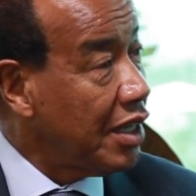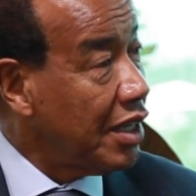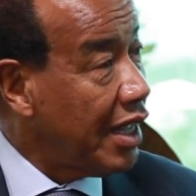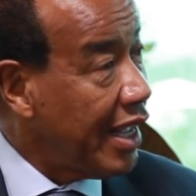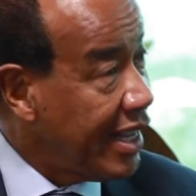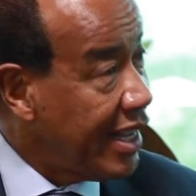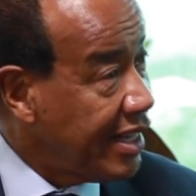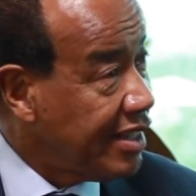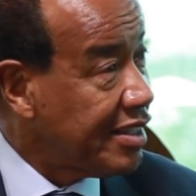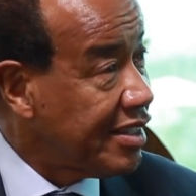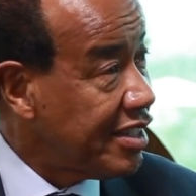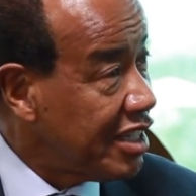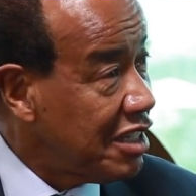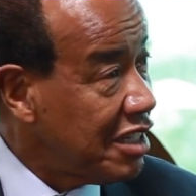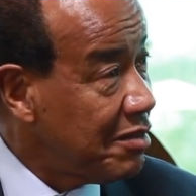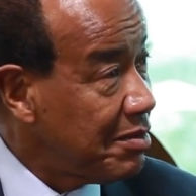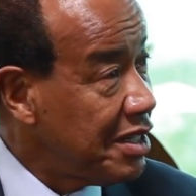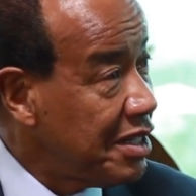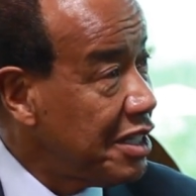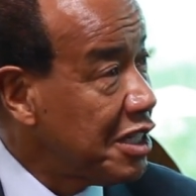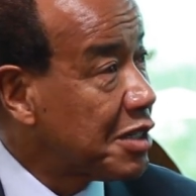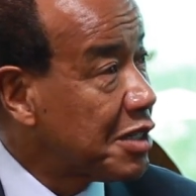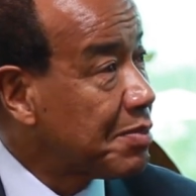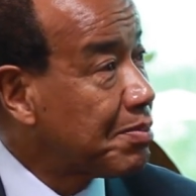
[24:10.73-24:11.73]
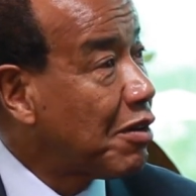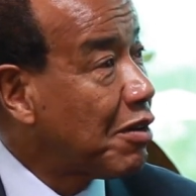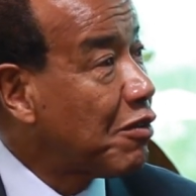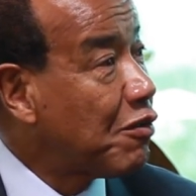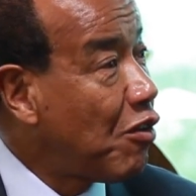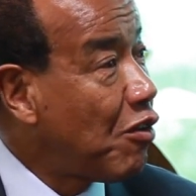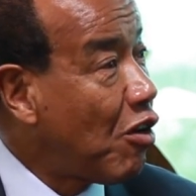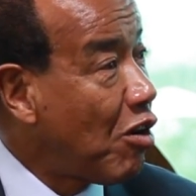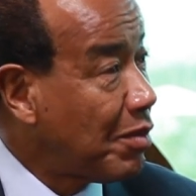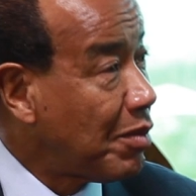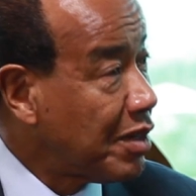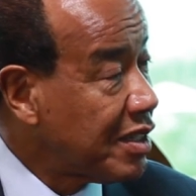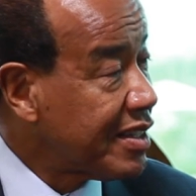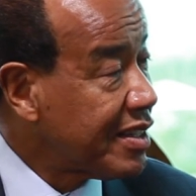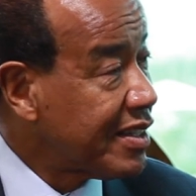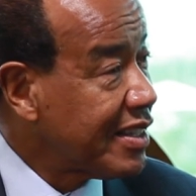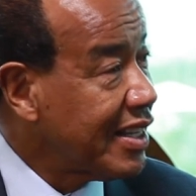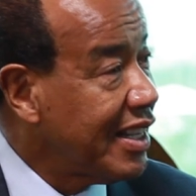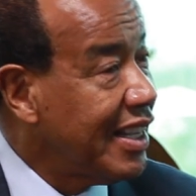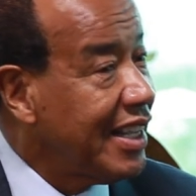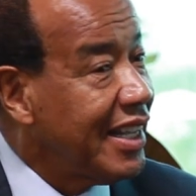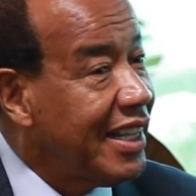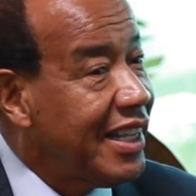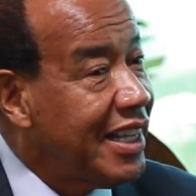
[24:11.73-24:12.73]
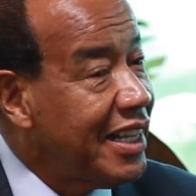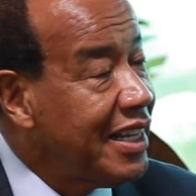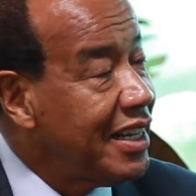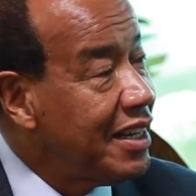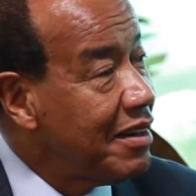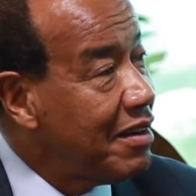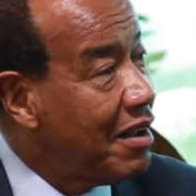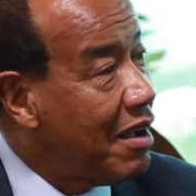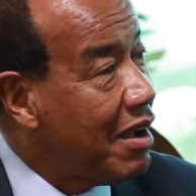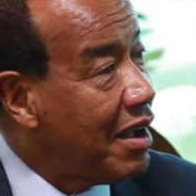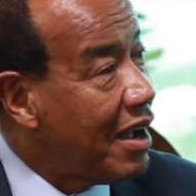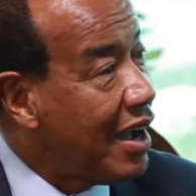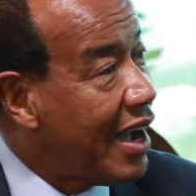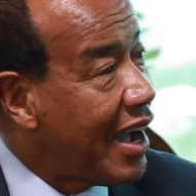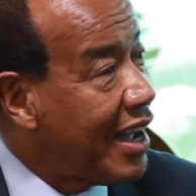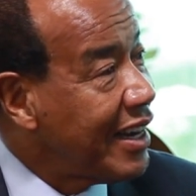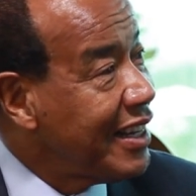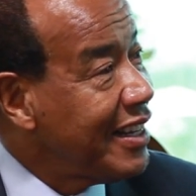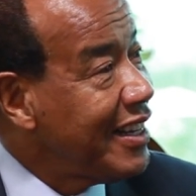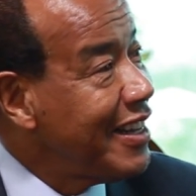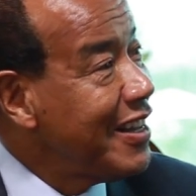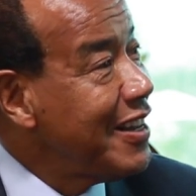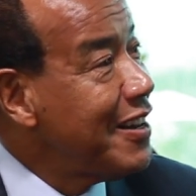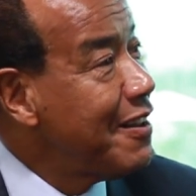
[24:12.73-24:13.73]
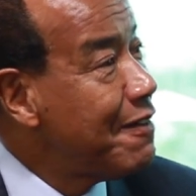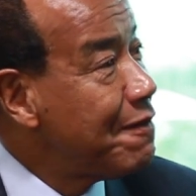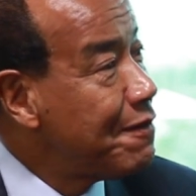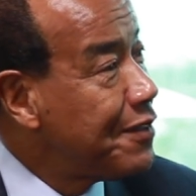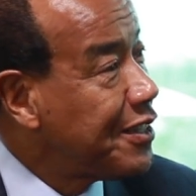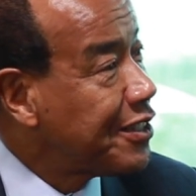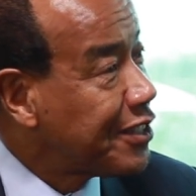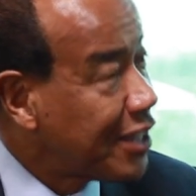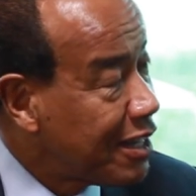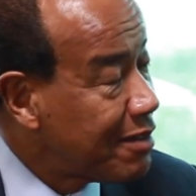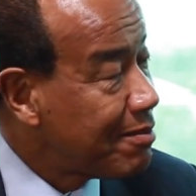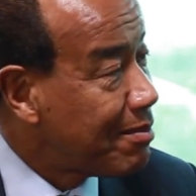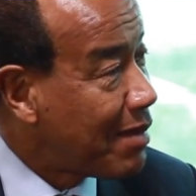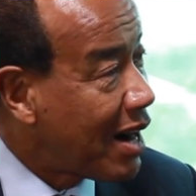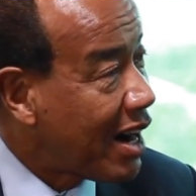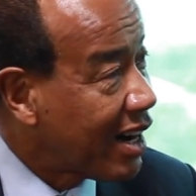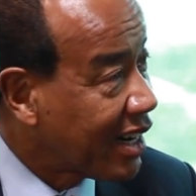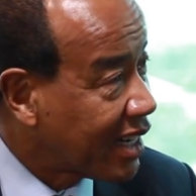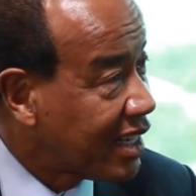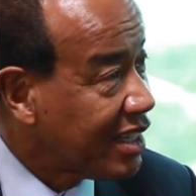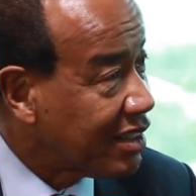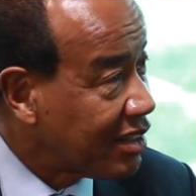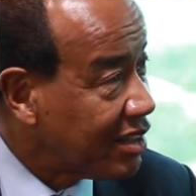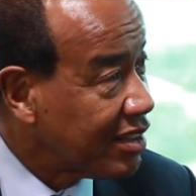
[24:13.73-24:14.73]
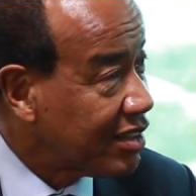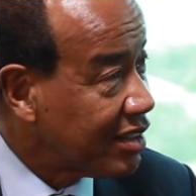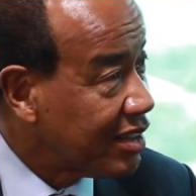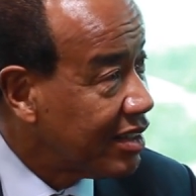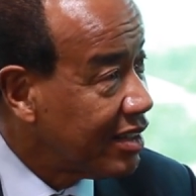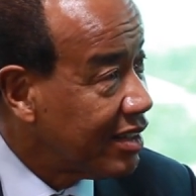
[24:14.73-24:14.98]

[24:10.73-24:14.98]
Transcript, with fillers: NCB's performance in an inefficient market.